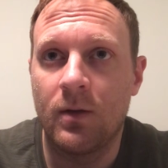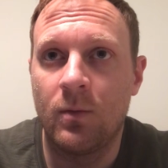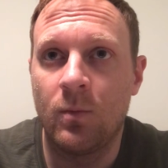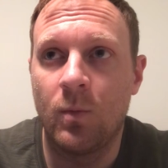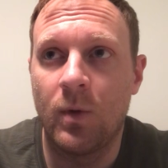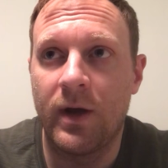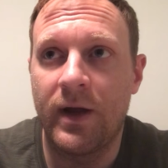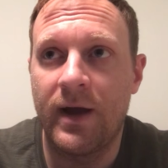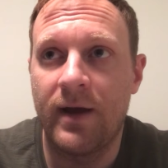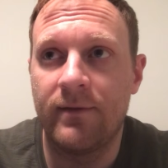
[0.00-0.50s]

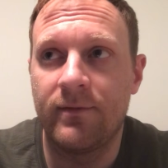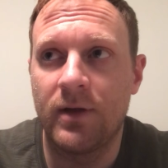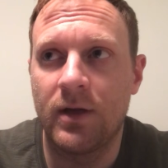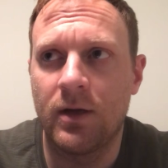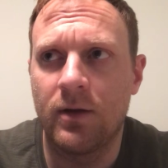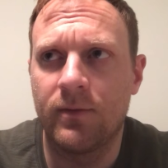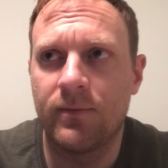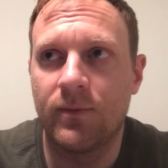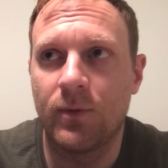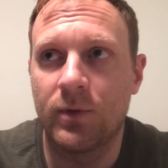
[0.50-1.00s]
what having
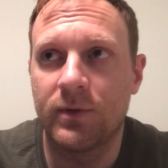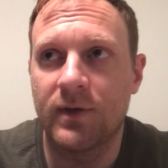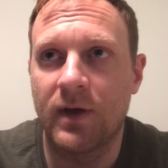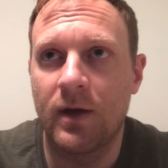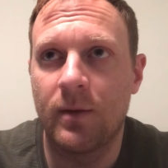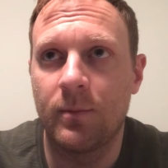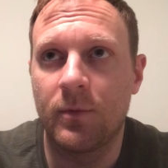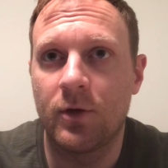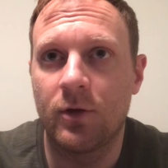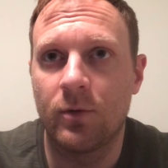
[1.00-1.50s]
a
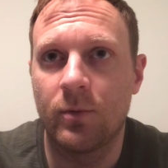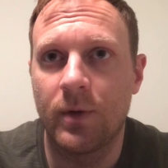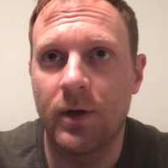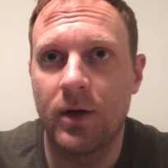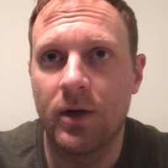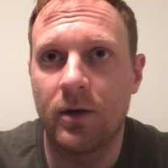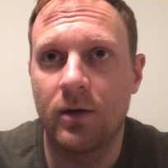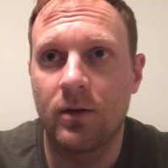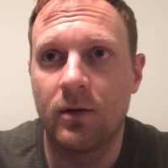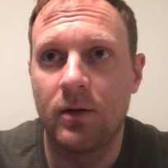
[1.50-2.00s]
full-time
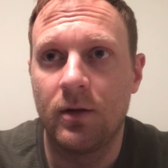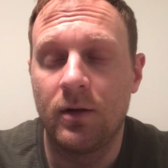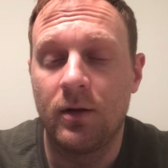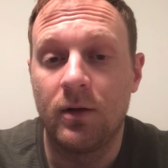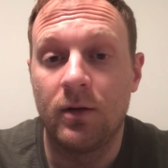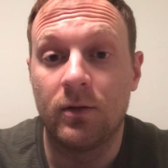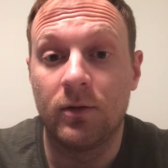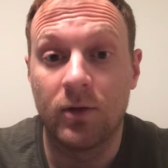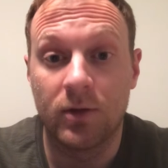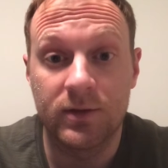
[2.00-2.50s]
career
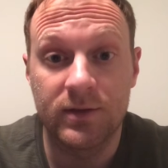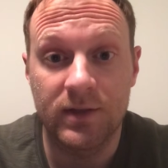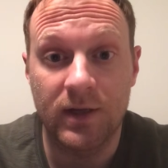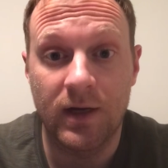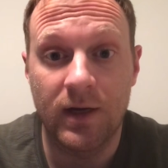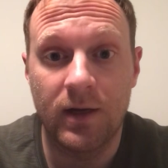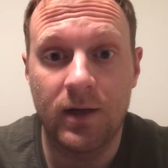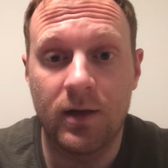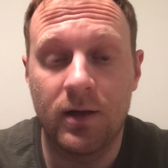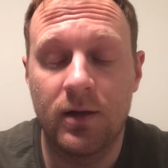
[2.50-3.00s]
looks
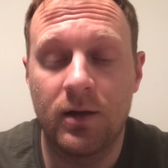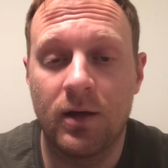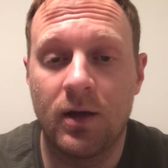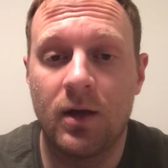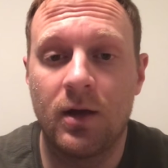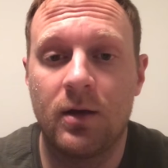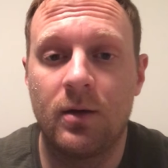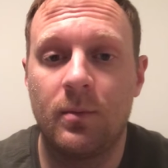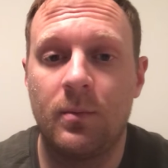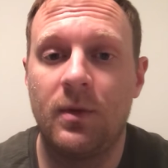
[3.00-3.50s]
like,
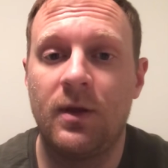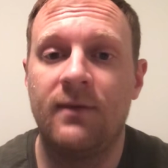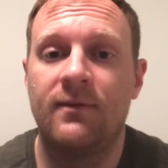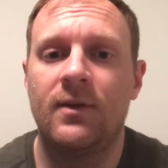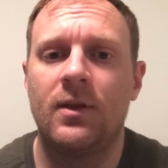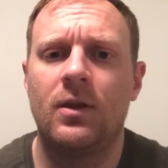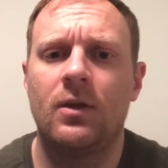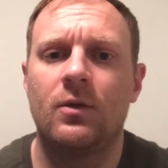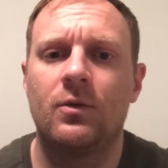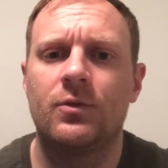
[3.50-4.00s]

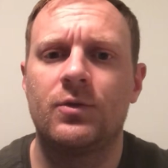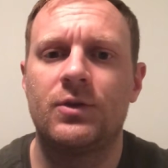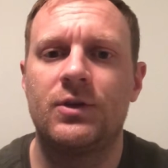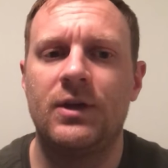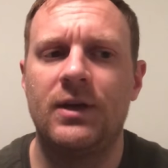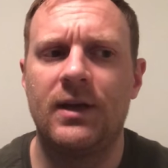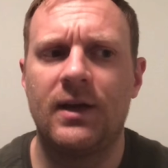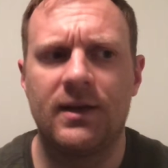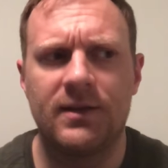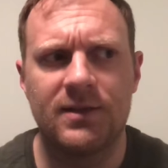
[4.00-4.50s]
even though
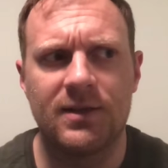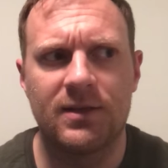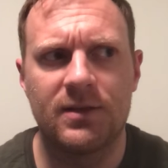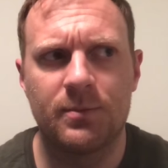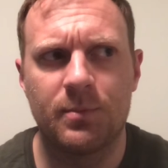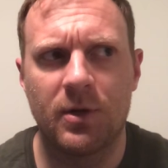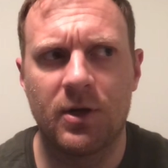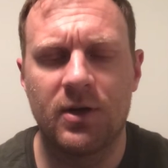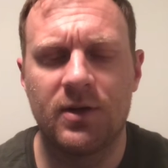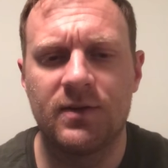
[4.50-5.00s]
she has
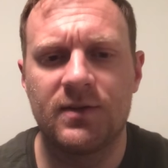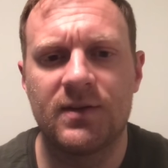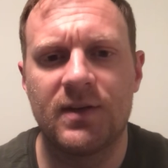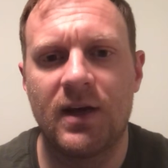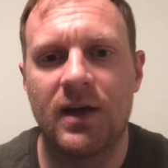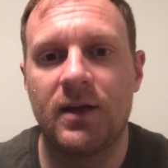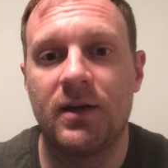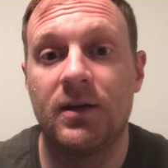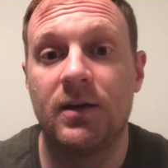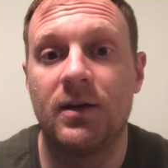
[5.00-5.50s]
experienced
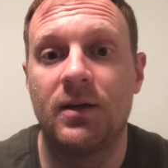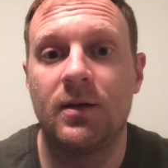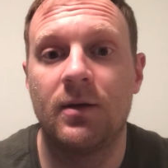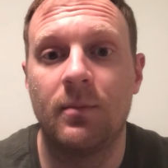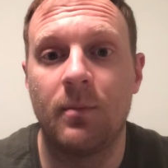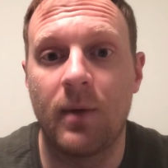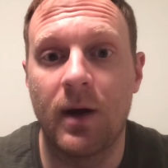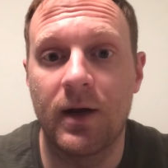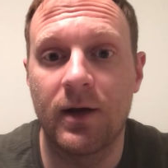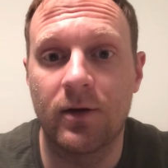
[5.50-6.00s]
that in a
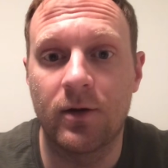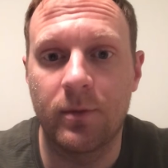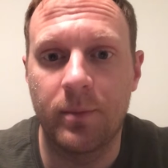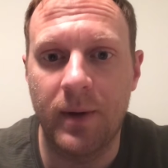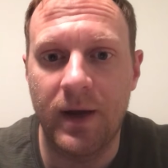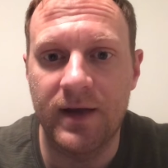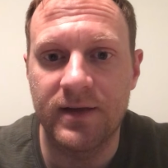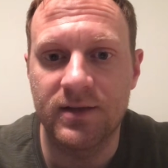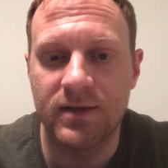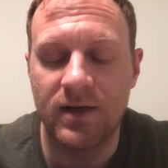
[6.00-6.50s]
minor
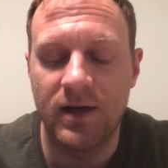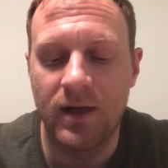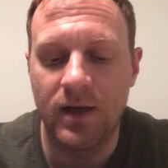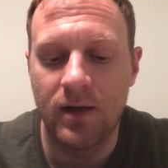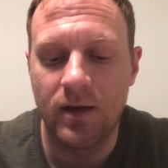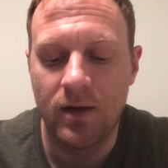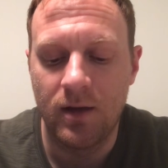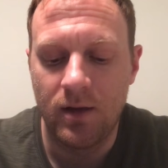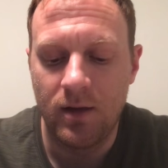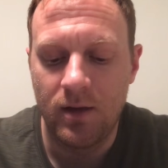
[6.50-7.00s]
capacity,